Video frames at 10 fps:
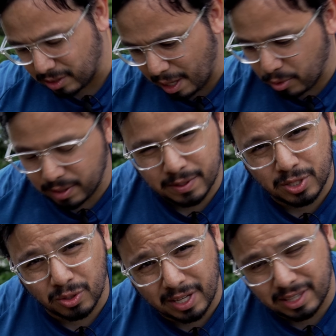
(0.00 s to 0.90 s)
that brings me
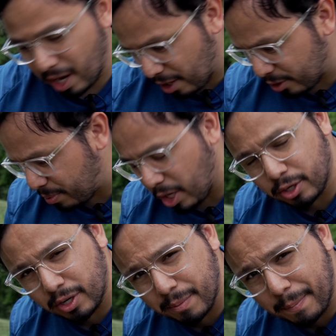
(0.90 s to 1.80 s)
to like the other
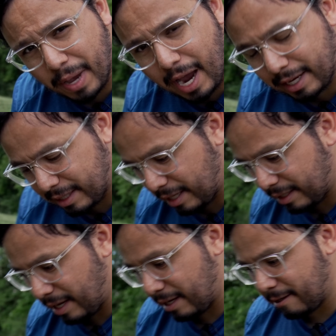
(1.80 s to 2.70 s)
putter in my bag that
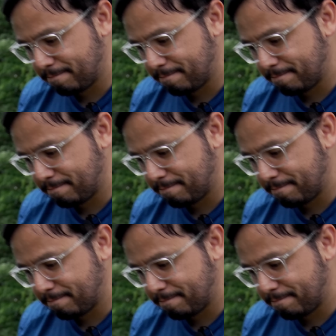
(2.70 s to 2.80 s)
like